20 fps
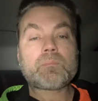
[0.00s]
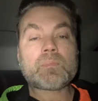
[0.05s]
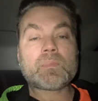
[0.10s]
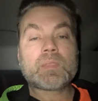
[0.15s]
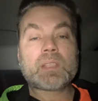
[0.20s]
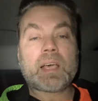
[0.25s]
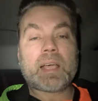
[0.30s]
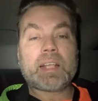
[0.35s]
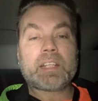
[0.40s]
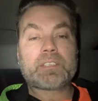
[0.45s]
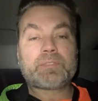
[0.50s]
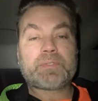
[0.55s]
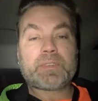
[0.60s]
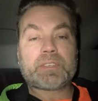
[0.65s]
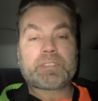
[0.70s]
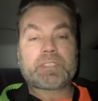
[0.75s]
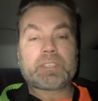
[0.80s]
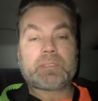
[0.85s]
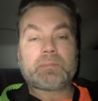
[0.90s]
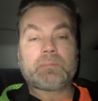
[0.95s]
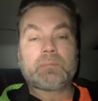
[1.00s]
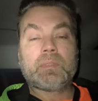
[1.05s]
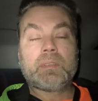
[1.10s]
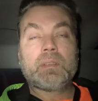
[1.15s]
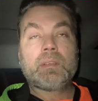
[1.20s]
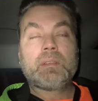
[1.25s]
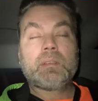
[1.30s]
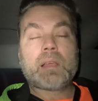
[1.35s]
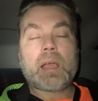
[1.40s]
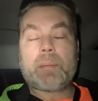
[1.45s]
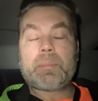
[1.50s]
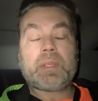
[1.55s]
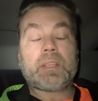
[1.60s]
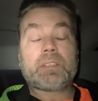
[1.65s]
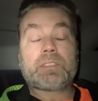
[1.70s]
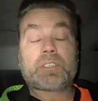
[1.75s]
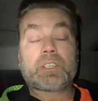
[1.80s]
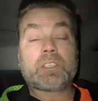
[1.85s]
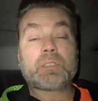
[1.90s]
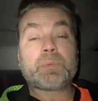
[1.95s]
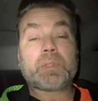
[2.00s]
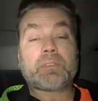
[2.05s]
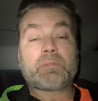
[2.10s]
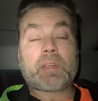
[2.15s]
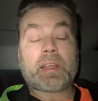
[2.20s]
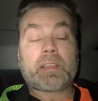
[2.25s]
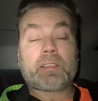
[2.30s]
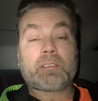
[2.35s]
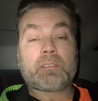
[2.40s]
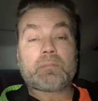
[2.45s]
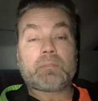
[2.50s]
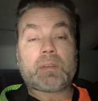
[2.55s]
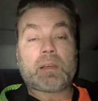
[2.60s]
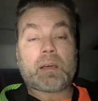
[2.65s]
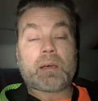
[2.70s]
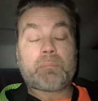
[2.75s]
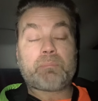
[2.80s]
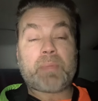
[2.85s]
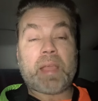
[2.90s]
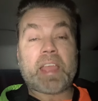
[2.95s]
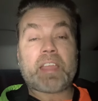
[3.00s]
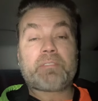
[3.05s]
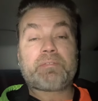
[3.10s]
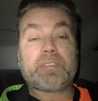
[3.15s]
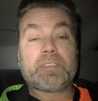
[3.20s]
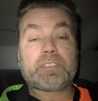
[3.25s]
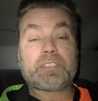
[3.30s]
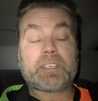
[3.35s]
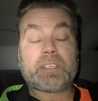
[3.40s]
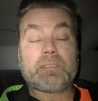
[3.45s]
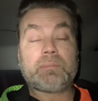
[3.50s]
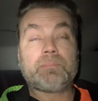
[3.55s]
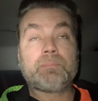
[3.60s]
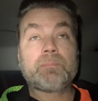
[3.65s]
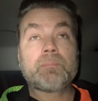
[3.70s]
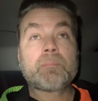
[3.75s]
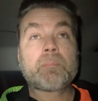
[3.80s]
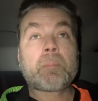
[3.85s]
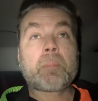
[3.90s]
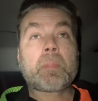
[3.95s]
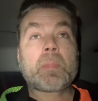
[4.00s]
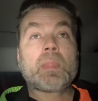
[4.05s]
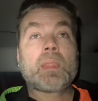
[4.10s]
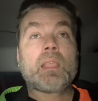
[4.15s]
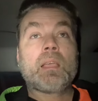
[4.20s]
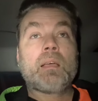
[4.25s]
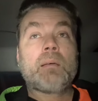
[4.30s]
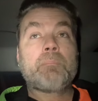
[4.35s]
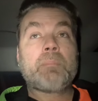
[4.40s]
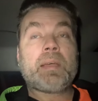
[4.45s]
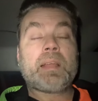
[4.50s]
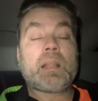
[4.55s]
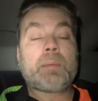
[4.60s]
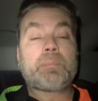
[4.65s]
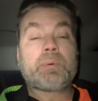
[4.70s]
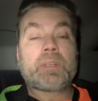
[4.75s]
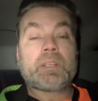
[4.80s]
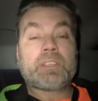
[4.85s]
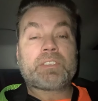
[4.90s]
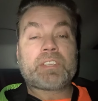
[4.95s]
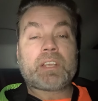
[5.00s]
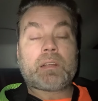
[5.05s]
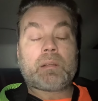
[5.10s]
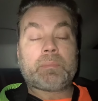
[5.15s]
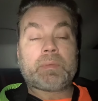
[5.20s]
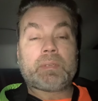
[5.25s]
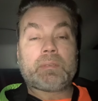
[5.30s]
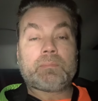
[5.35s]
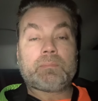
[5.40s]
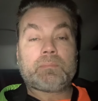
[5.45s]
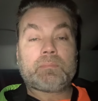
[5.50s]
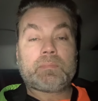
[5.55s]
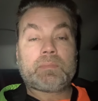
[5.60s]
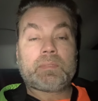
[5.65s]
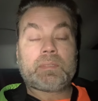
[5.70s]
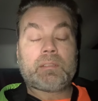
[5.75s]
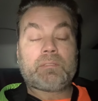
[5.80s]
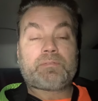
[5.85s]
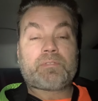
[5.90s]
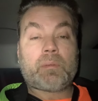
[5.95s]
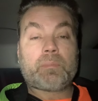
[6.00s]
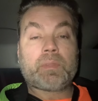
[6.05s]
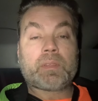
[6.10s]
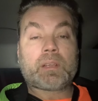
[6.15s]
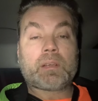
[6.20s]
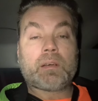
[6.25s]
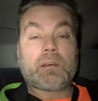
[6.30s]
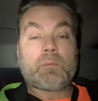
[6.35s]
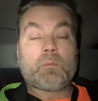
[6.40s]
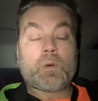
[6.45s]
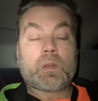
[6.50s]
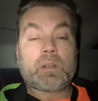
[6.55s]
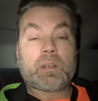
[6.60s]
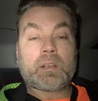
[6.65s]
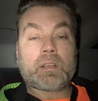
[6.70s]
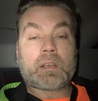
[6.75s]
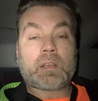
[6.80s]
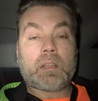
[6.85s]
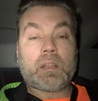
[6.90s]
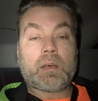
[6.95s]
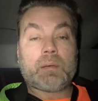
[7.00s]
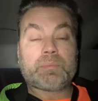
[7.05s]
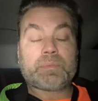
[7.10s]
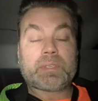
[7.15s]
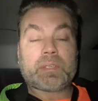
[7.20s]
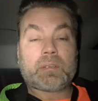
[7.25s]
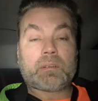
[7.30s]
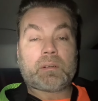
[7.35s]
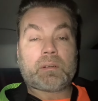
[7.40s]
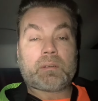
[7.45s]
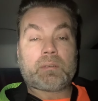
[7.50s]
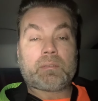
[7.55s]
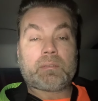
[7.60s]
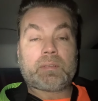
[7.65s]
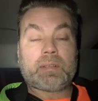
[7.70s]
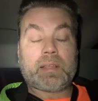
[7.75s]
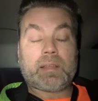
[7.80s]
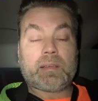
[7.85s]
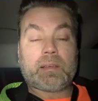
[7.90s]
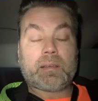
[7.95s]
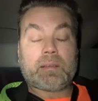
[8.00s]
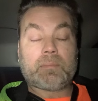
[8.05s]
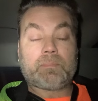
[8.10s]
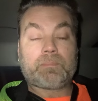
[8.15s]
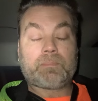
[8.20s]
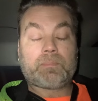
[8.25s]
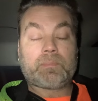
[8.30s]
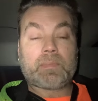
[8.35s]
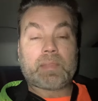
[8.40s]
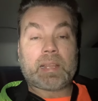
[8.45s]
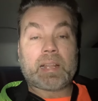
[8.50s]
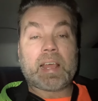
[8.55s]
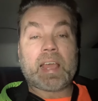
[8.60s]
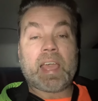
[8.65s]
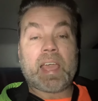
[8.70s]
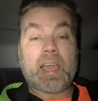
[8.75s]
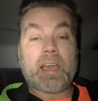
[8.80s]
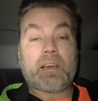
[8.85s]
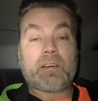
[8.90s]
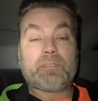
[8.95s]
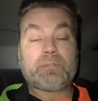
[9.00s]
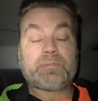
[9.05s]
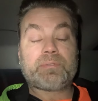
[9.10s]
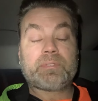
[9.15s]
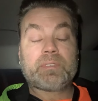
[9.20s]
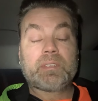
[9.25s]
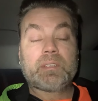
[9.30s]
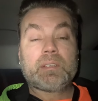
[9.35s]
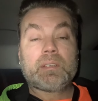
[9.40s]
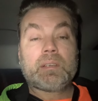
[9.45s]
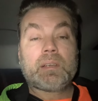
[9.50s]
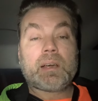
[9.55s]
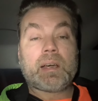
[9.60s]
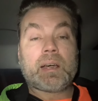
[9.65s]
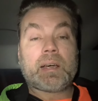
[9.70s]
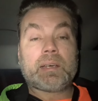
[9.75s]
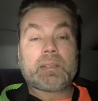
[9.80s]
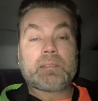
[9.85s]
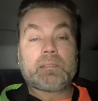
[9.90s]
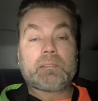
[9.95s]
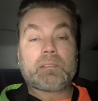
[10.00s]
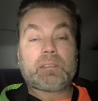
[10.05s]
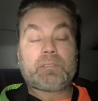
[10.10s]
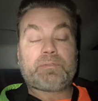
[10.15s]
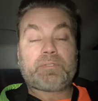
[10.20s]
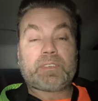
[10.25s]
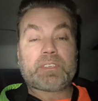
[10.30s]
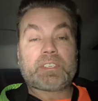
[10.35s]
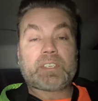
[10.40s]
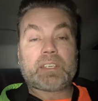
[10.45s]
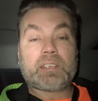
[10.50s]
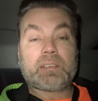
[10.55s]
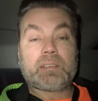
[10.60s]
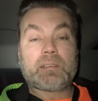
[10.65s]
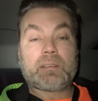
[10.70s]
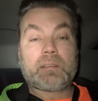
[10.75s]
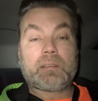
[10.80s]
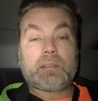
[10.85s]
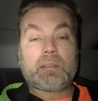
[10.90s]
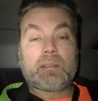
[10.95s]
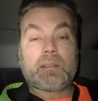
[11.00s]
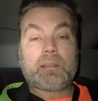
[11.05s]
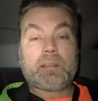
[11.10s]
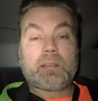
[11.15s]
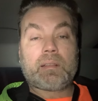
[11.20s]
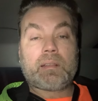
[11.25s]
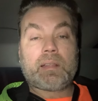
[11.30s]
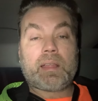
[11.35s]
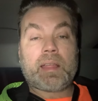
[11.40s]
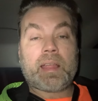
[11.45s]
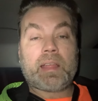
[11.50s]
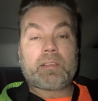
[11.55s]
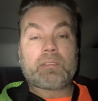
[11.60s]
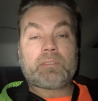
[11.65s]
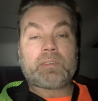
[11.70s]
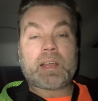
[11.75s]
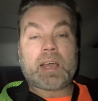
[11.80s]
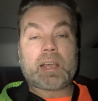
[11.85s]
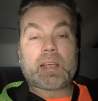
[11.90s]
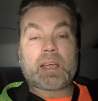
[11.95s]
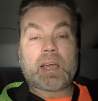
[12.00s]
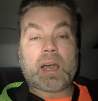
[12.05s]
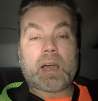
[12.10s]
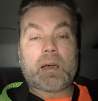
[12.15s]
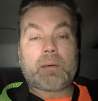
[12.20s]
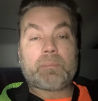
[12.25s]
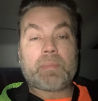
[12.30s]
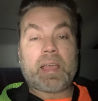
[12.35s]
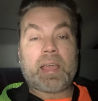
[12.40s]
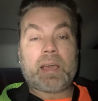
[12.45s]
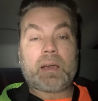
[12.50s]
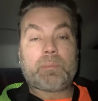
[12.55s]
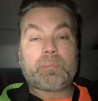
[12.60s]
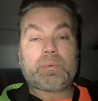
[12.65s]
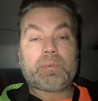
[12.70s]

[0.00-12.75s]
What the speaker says: ice fishing. Regular bank fishing. Met up with a gentleman from one of the clubs that I have on the fishingangler.com app.